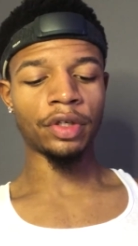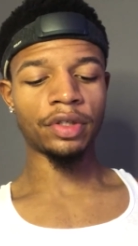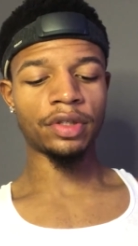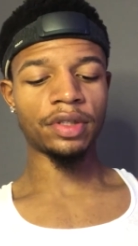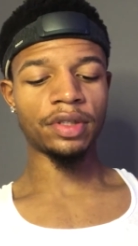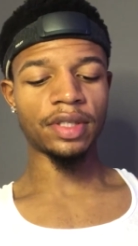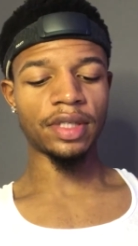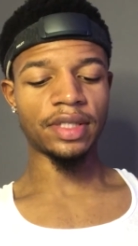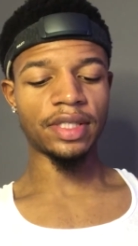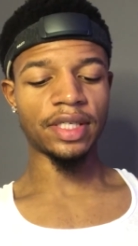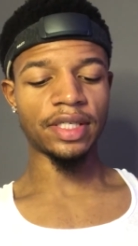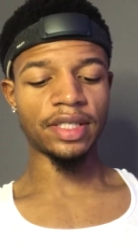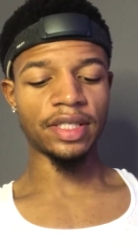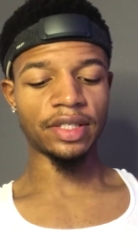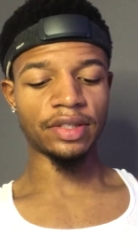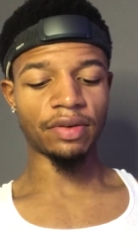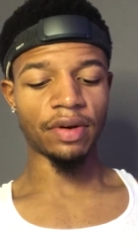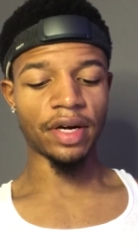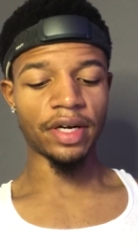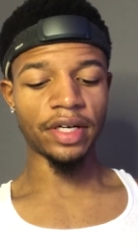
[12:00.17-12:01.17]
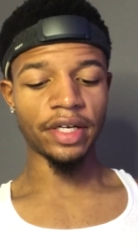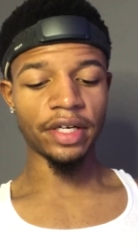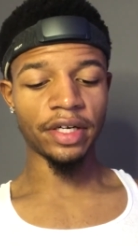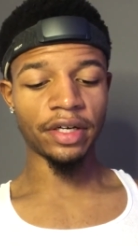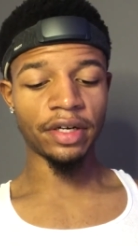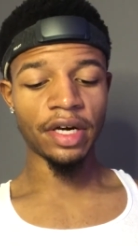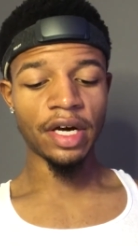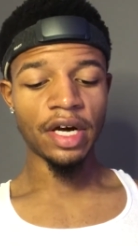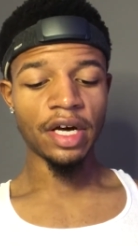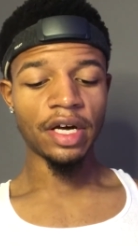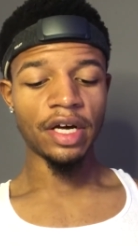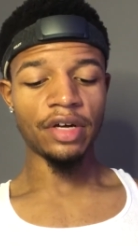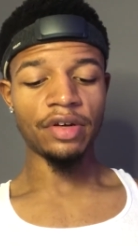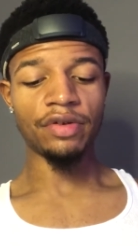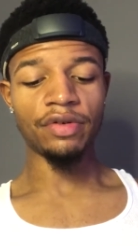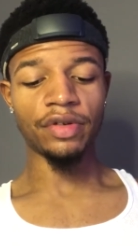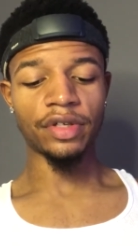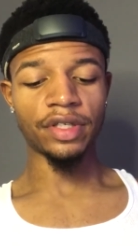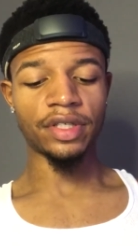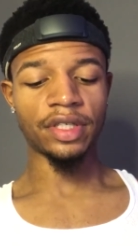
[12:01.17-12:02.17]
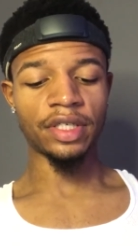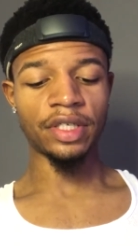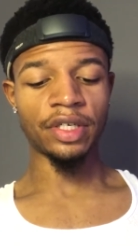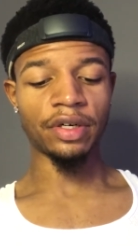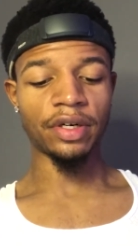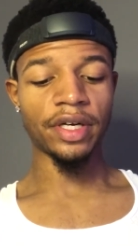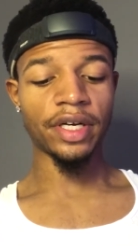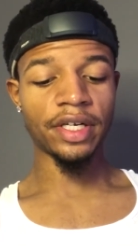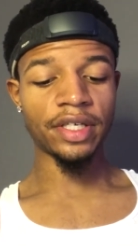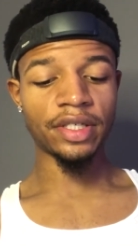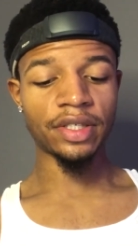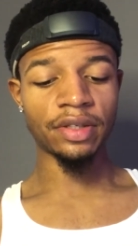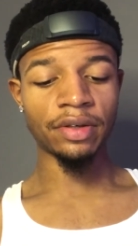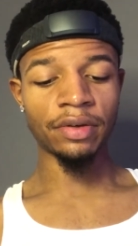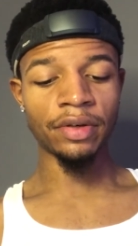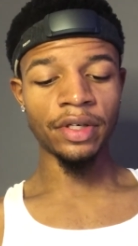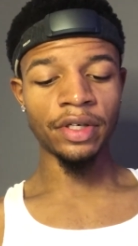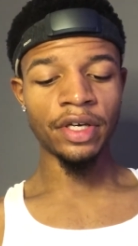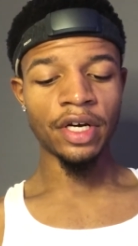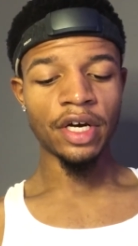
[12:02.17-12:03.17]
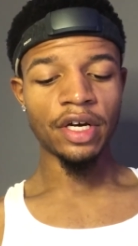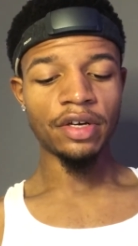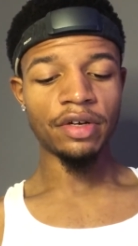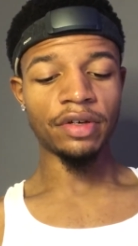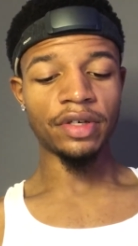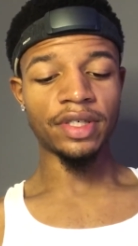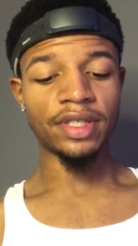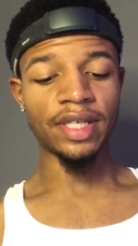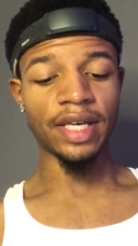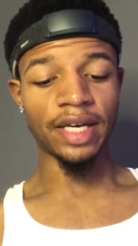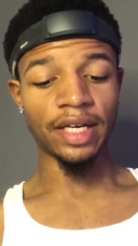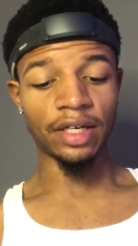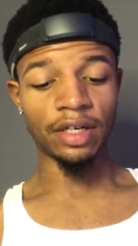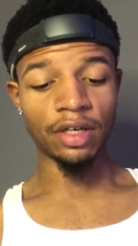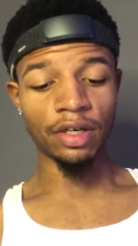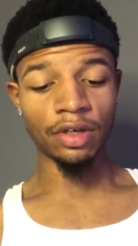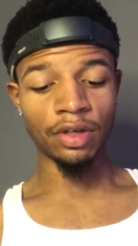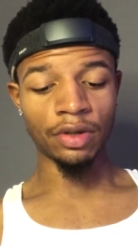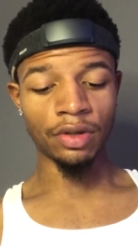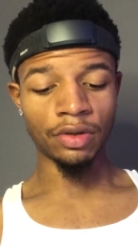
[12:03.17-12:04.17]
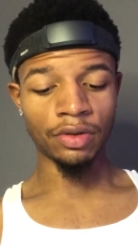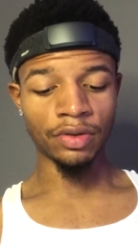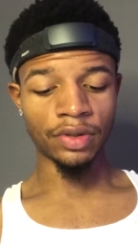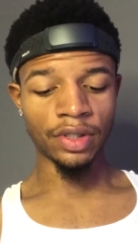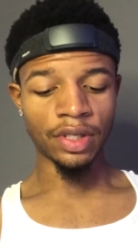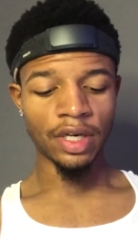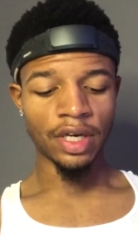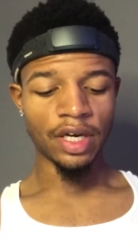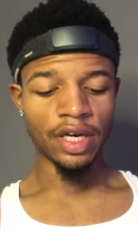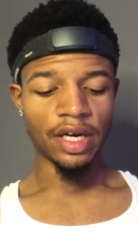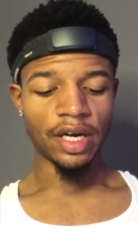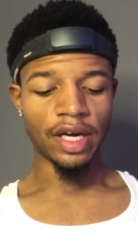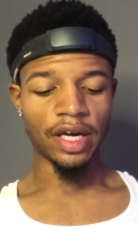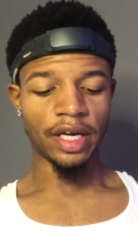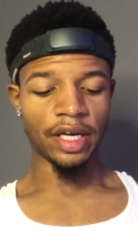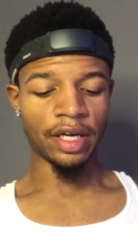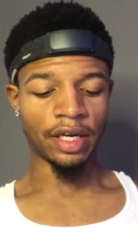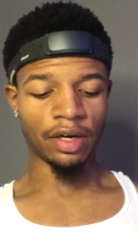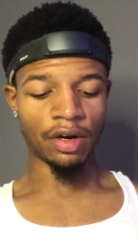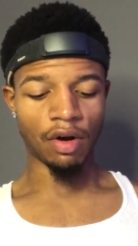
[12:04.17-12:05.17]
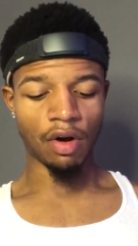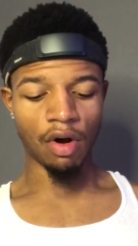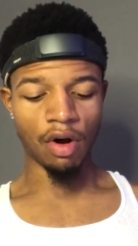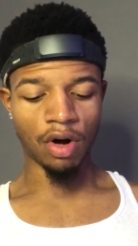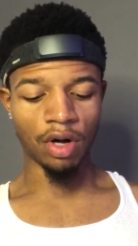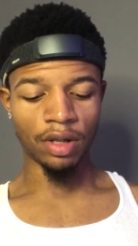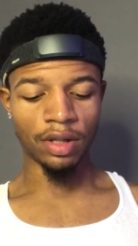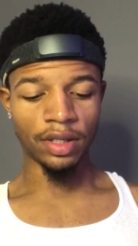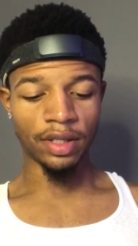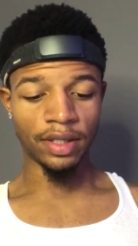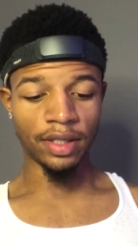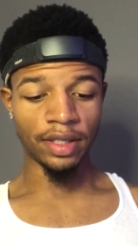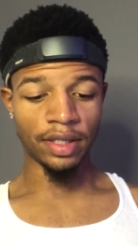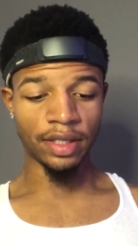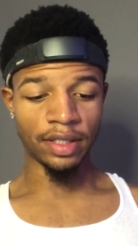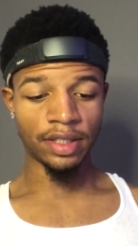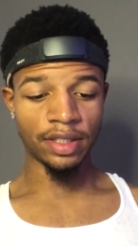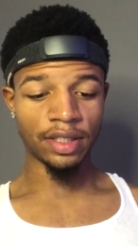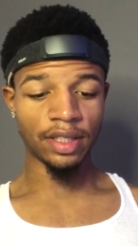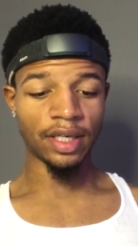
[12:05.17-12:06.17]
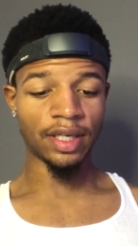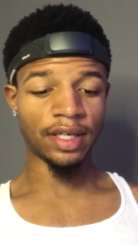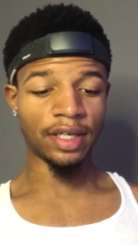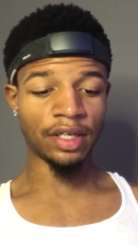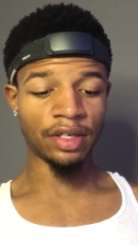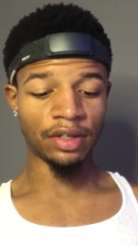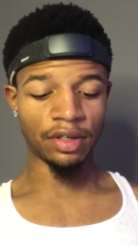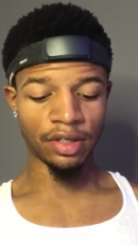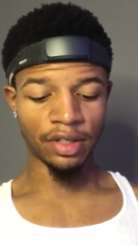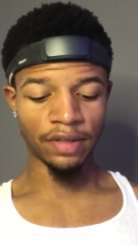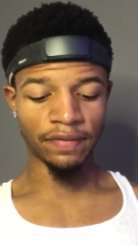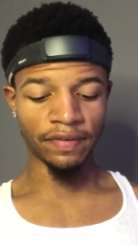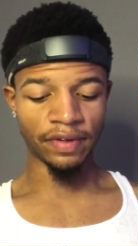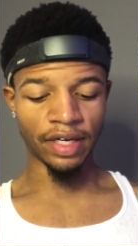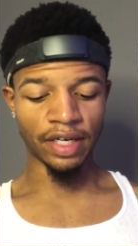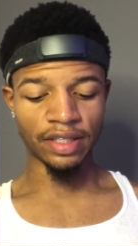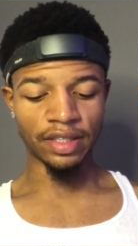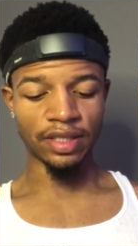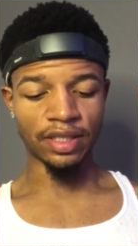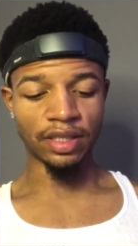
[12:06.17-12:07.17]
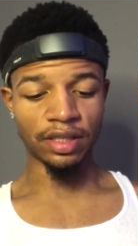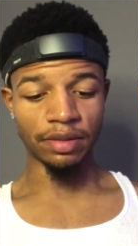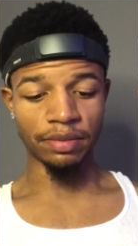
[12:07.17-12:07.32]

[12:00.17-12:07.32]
statistics right here. And you can see your history. You can set goals and all of this. And then you even got the sleep